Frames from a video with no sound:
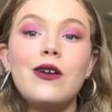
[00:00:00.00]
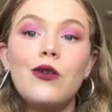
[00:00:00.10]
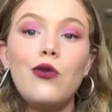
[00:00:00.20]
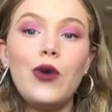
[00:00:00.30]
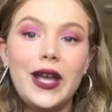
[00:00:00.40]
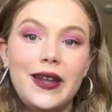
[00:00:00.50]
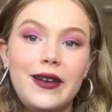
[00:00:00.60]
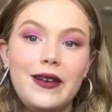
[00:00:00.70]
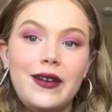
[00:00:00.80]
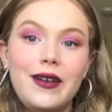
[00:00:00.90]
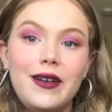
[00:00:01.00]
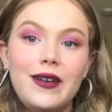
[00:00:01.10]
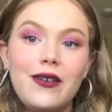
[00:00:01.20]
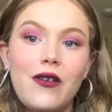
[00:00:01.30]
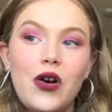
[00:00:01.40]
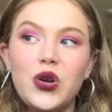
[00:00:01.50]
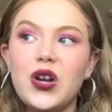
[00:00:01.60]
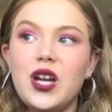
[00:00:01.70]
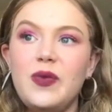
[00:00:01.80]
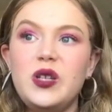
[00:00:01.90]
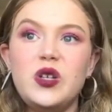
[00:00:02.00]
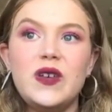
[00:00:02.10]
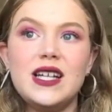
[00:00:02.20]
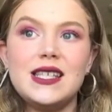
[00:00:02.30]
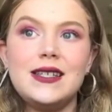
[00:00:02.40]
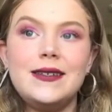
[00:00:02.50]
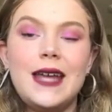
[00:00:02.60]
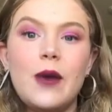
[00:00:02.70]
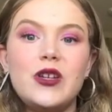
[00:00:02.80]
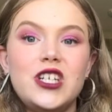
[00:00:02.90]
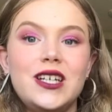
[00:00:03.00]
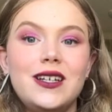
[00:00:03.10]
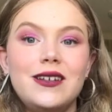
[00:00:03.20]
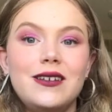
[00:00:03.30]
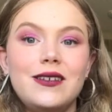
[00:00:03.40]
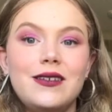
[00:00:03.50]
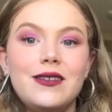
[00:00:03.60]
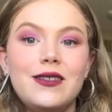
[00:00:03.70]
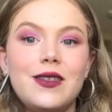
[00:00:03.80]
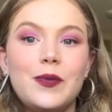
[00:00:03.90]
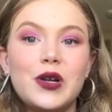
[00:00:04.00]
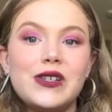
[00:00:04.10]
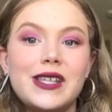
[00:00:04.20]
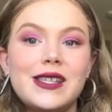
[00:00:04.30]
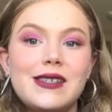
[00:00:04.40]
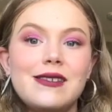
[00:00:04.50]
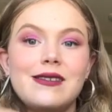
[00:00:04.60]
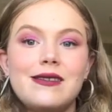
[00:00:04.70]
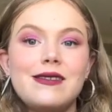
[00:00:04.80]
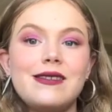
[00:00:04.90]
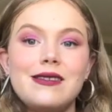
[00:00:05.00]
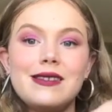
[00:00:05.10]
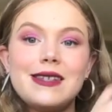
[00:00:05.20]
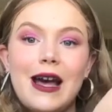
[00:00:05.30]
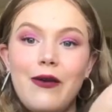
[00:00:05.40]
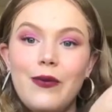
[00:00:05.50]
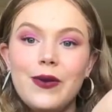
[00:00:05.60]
when all you're going to be doing is damaging the person's scalp?